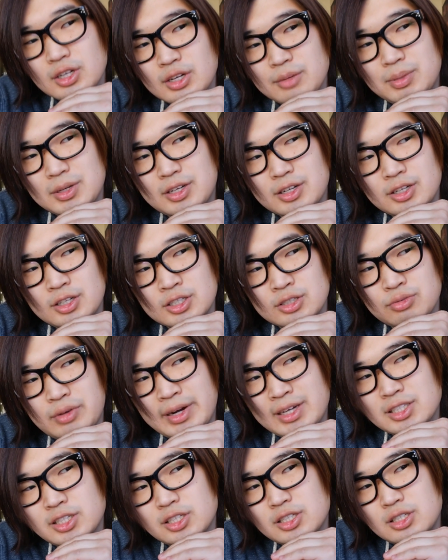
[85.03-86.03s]
Because the
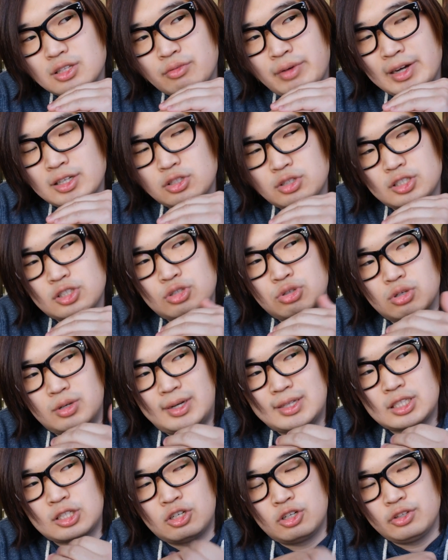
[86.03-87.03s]
rank 6
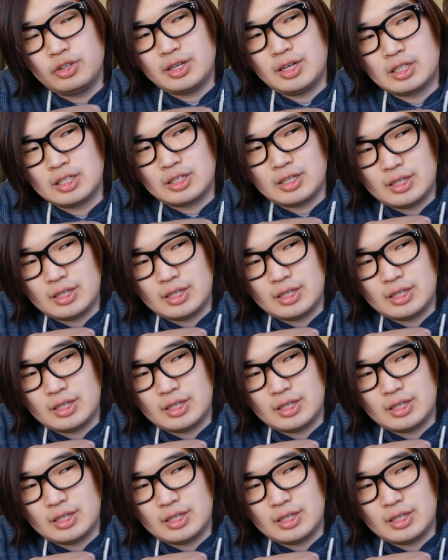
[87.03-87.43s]
toolbox currently